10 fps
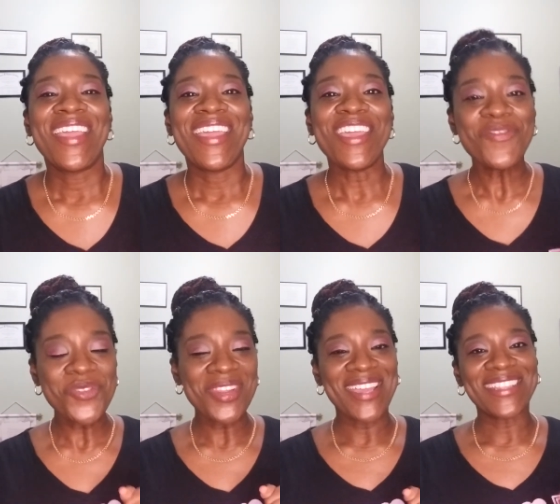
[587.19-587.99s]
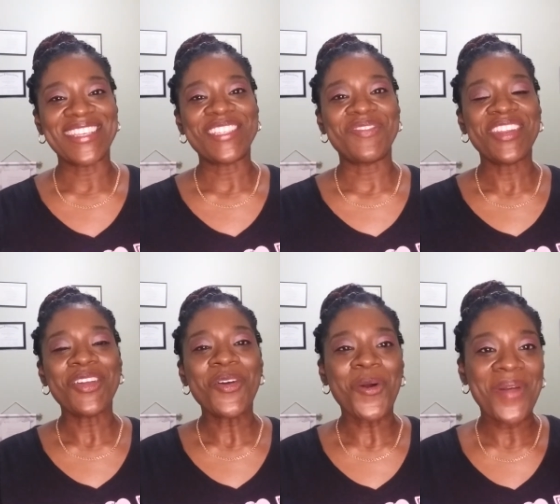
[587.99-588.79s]
If you like this
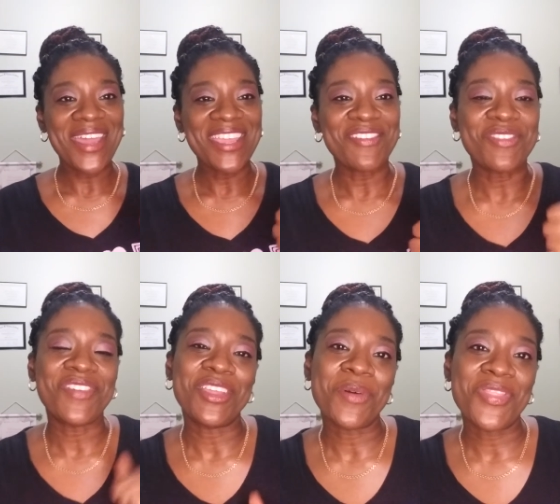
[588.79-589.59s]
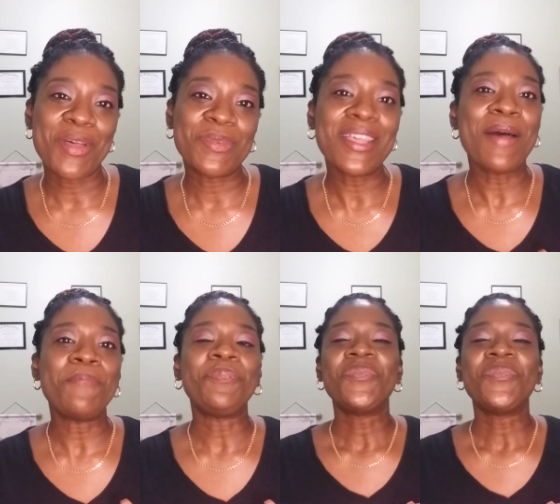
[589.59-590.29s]
video, go ahead and give the video a thumbs up.